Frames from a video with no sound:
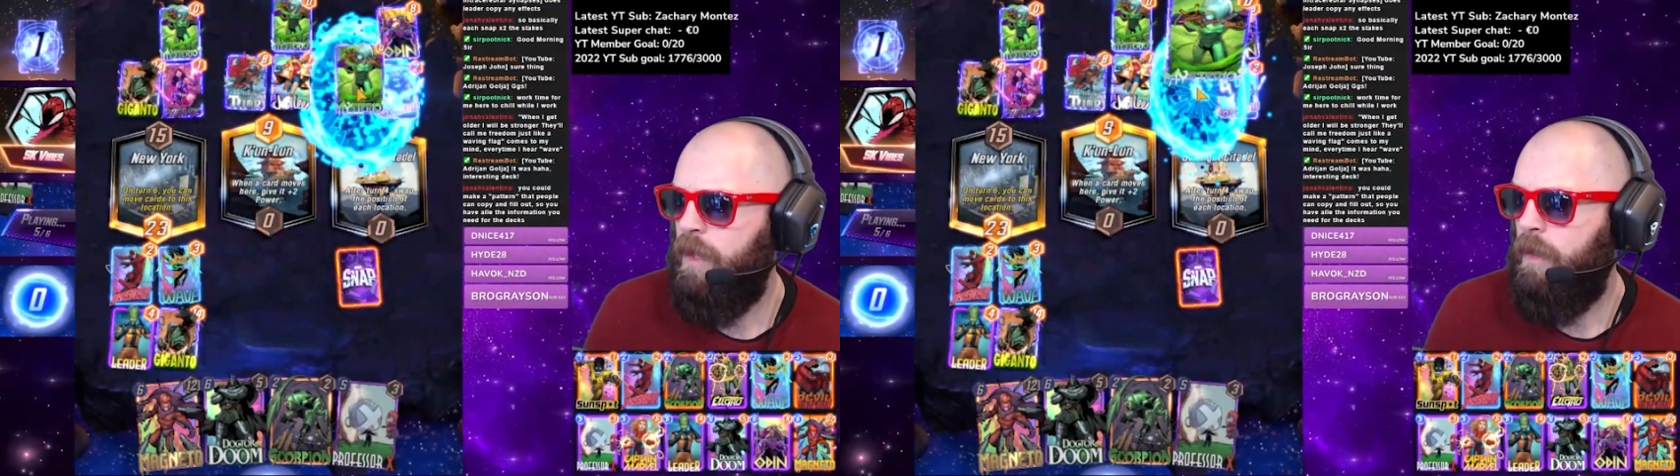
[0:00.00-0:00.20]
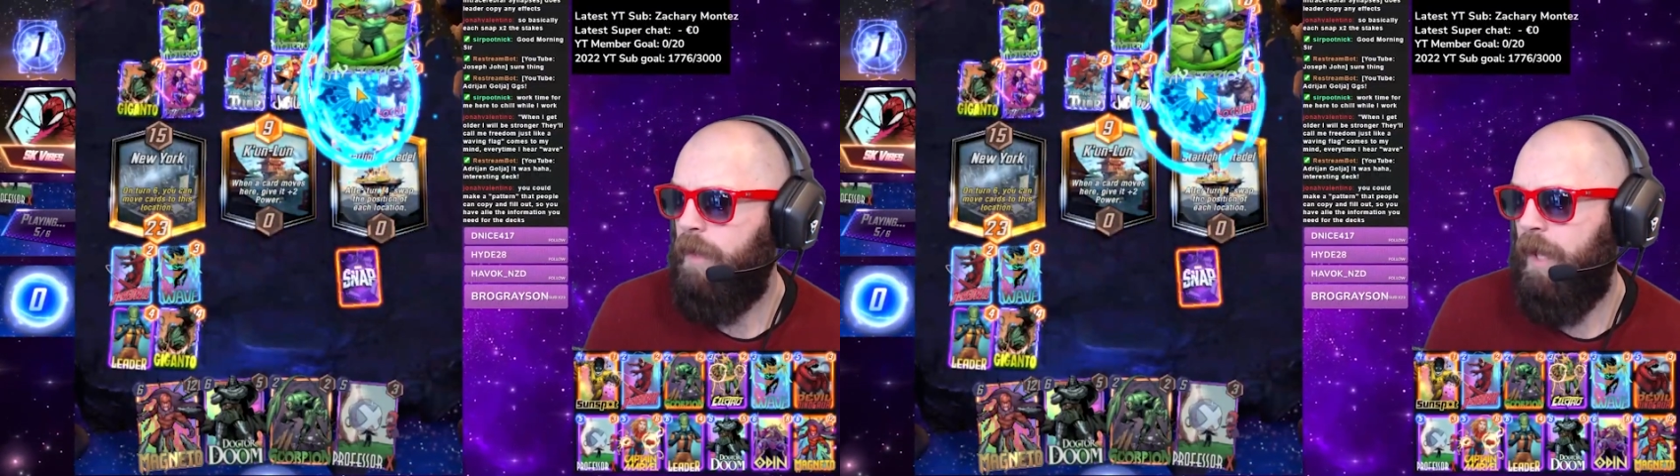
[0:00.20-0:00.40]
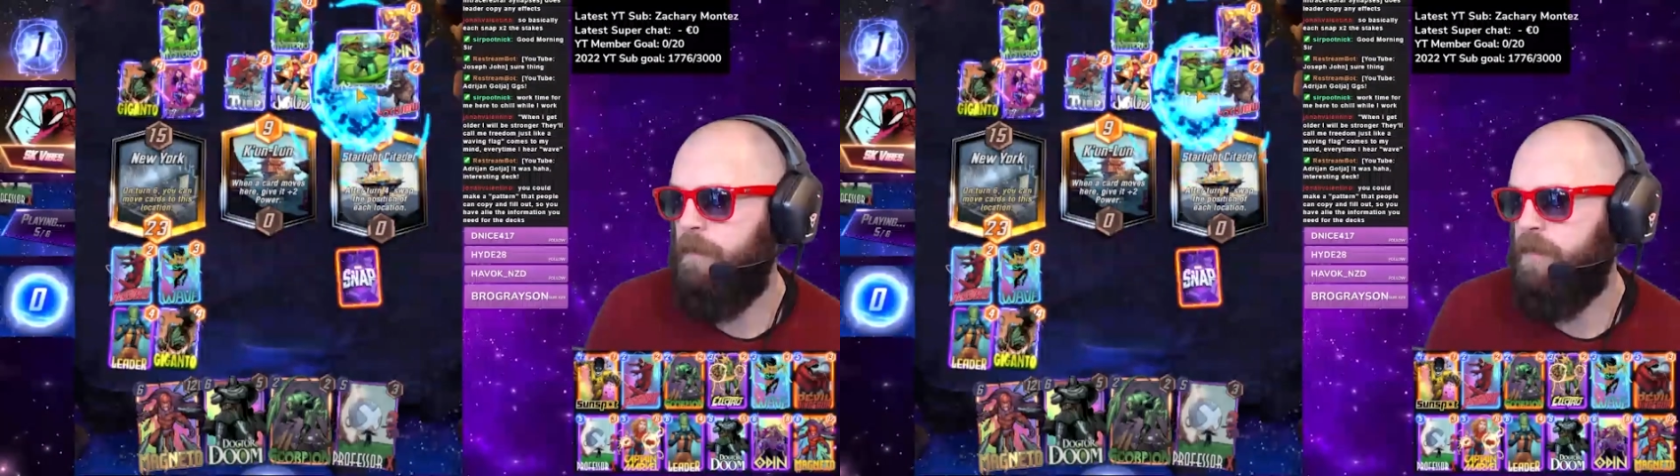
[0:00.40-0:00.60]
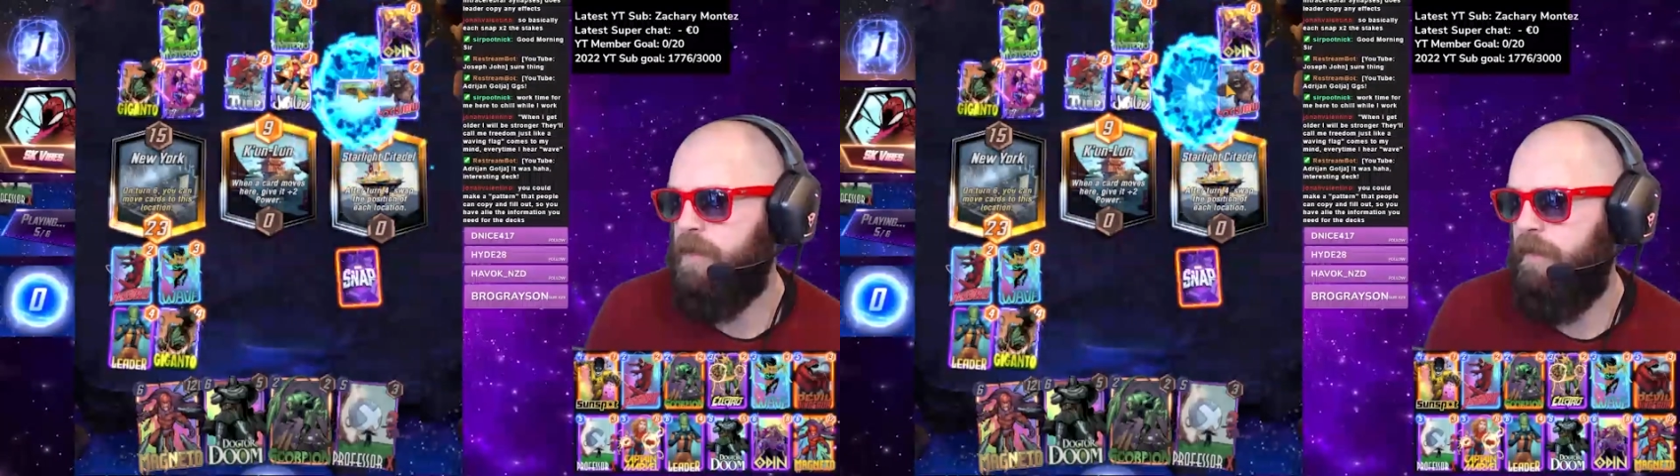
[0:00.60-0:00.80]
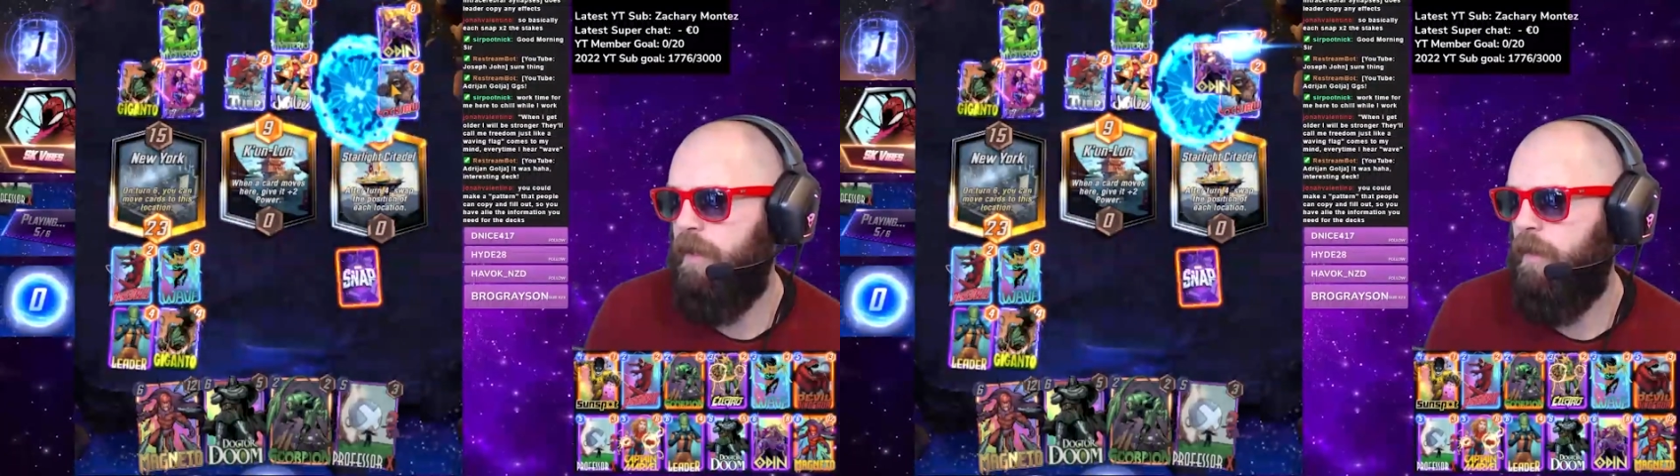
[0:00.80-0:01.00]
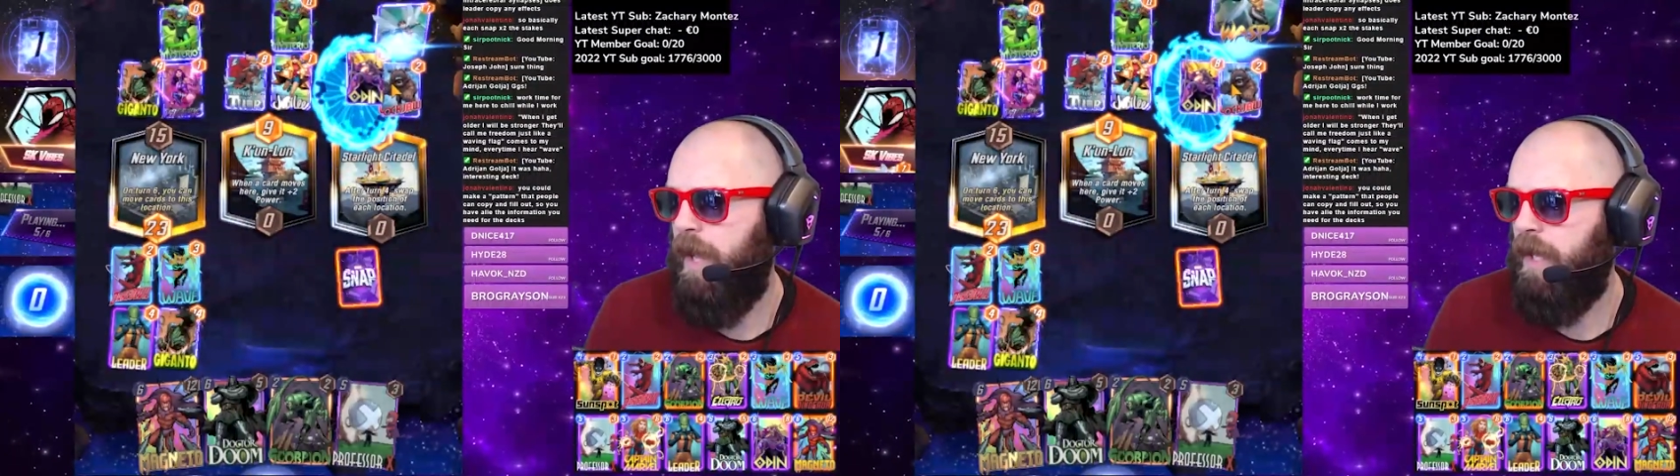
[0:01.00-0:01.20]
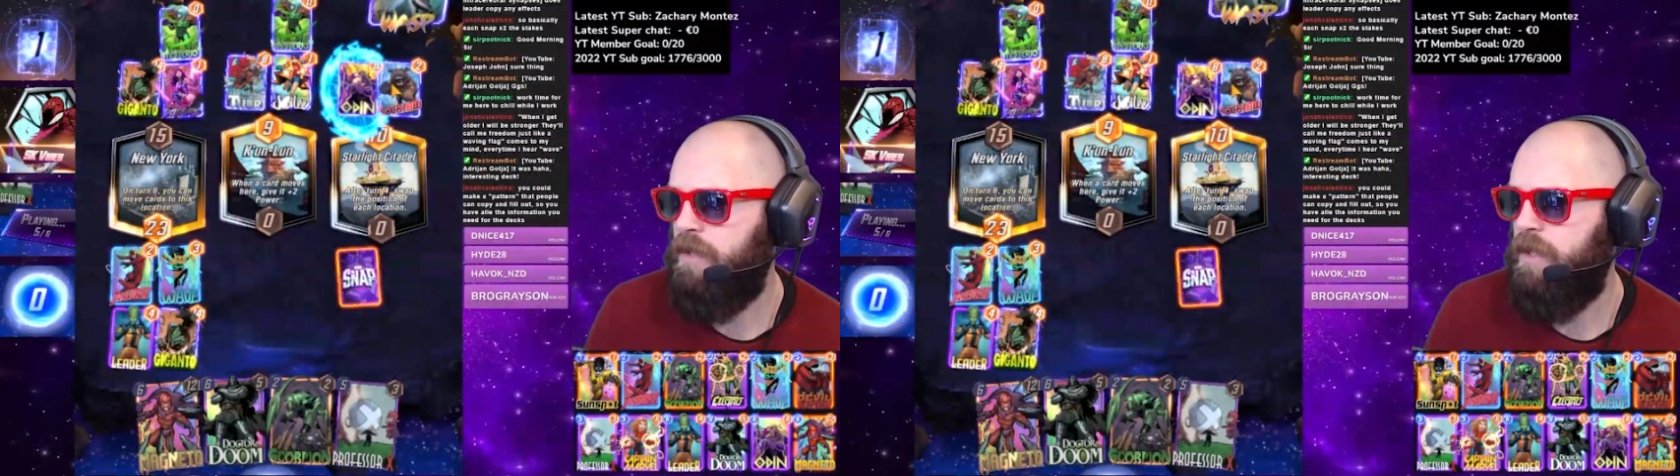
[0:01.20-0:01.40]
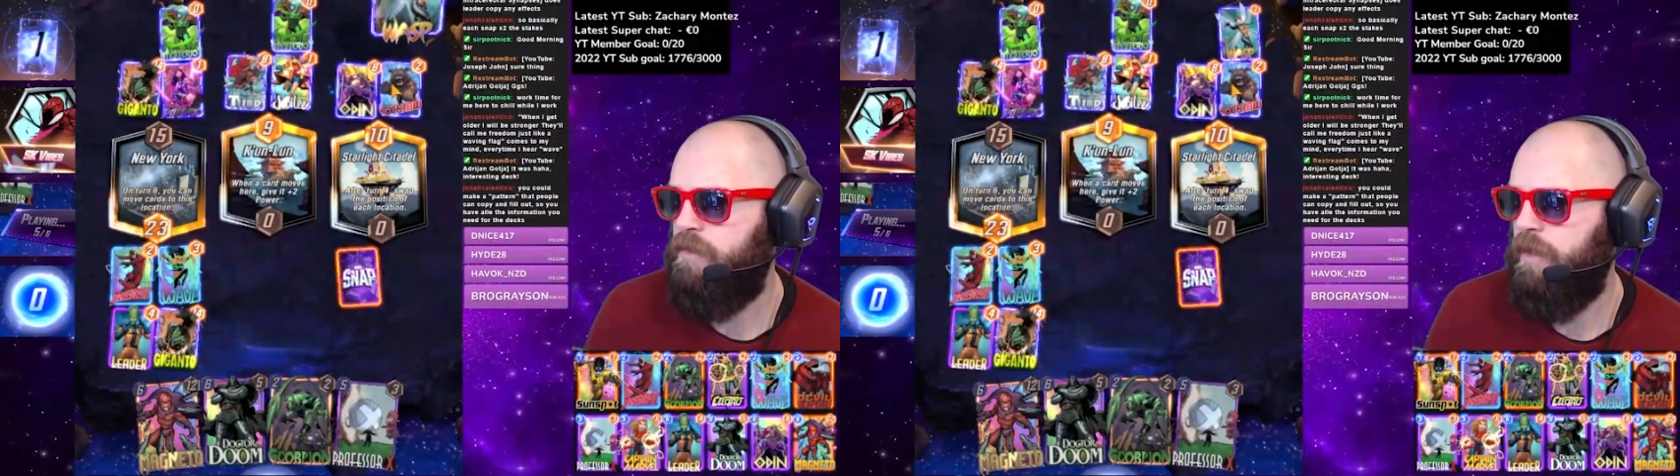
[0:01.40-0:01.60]
Wow, Mysterio
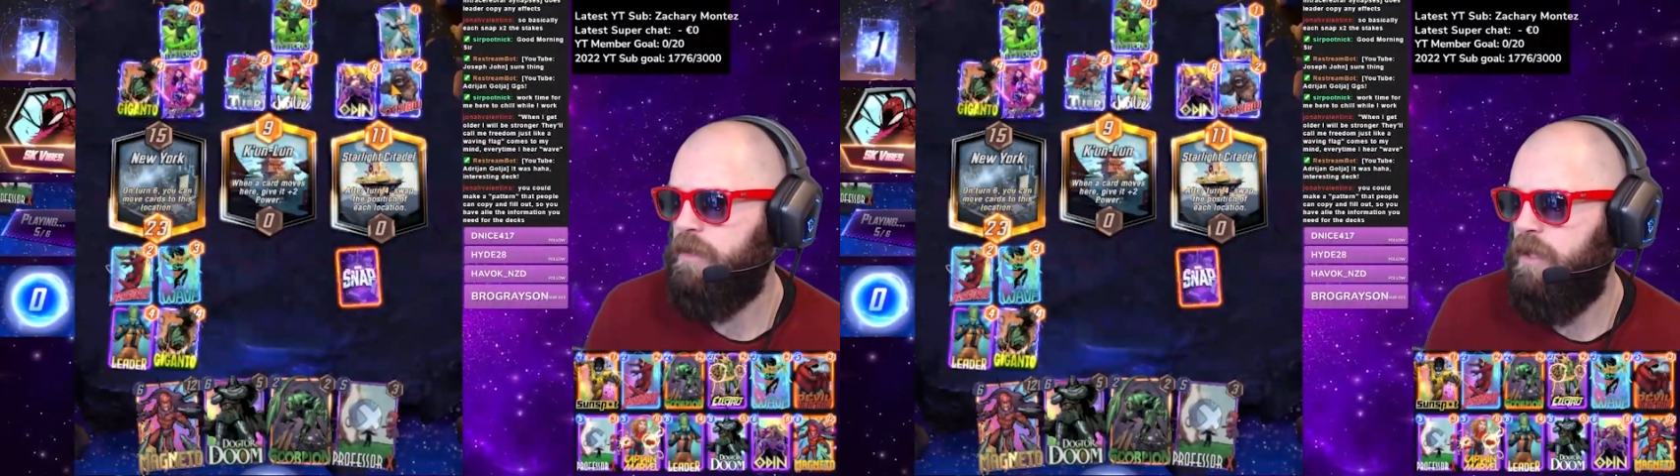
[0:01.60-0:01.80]
actually triggers